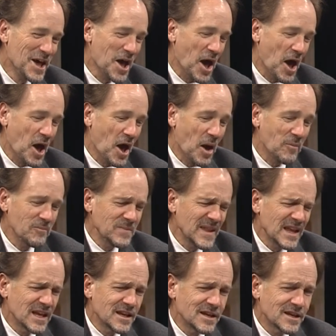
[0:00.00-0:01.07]
Um,
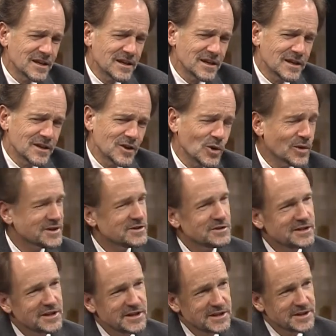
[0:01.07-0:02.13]
no, as you
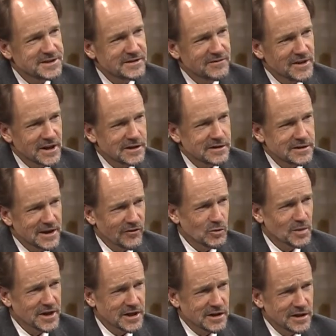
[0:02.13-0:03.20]
said, it does affect
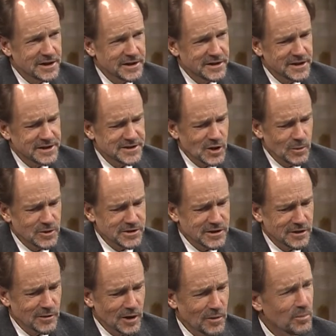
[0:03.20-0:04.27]
everybody, and it's almost
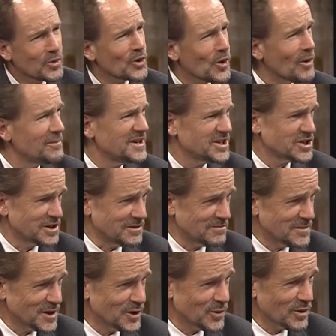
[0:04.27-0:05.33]
a, a prohibition.
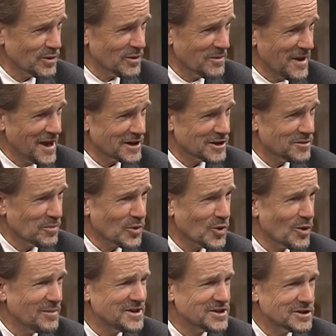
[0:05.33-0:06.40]
You know, we're, we're, back to the
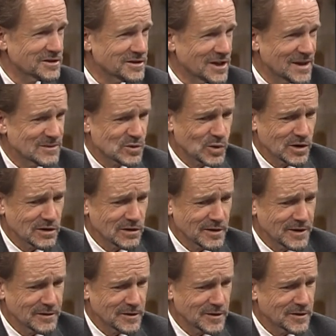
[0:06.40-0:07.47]
prohibition times where
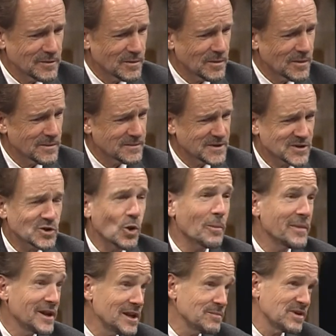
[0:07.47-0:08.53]
uh, so
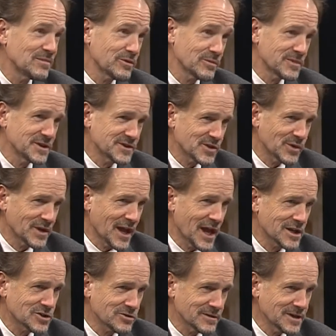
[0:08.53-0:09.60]
many people in Minnesota
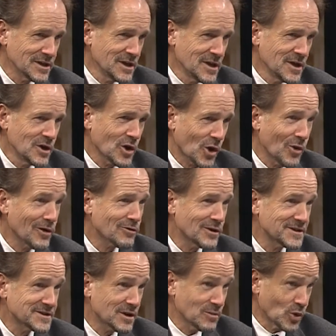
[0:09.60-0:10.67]
actually go
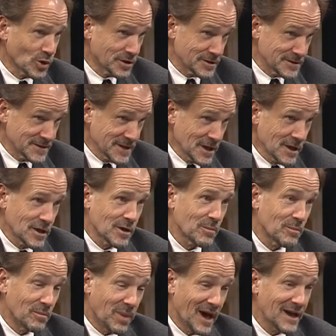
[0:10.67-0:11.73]
across our borders,
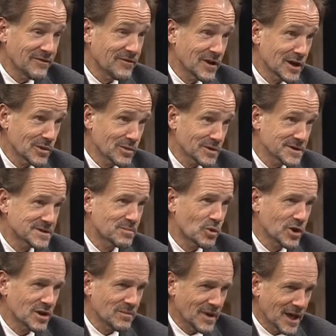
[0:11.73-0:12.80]
buy fireworks,
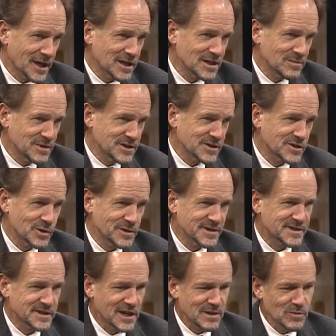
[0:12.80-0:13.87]
bring them back into Minnesota,
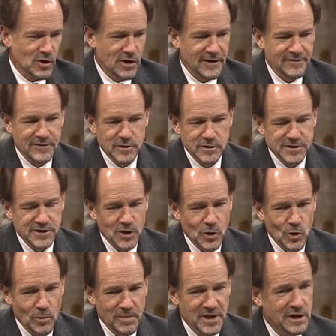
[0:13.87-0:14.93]
set them off. There's
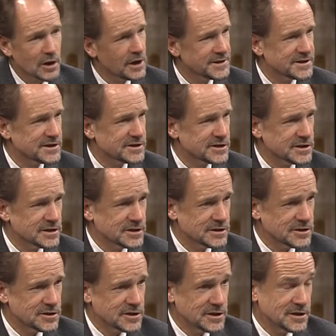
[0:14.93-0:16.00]
no because it's
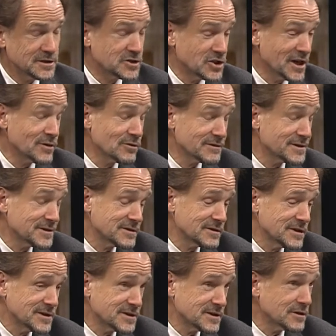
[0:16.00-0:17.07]
in general it's
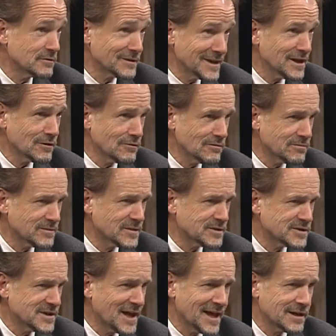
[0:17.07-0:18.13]
it's illegal.
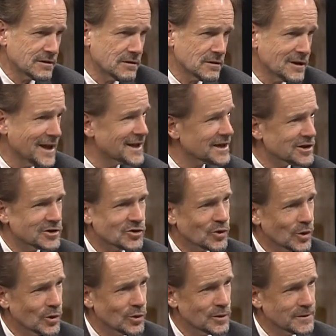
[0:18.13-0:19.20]
There's not a lot of
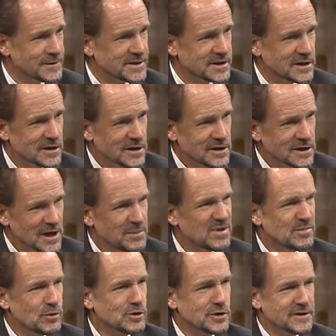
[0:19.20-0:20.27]
controls, and
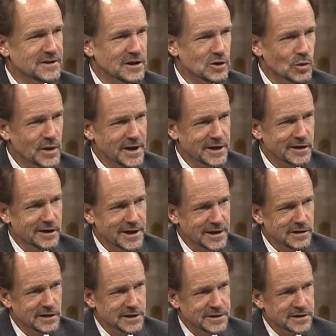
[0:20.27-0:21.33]
people look the other way on a lot
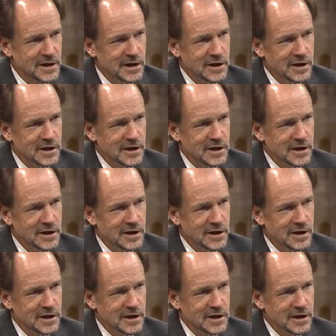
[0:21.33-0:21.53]
of things.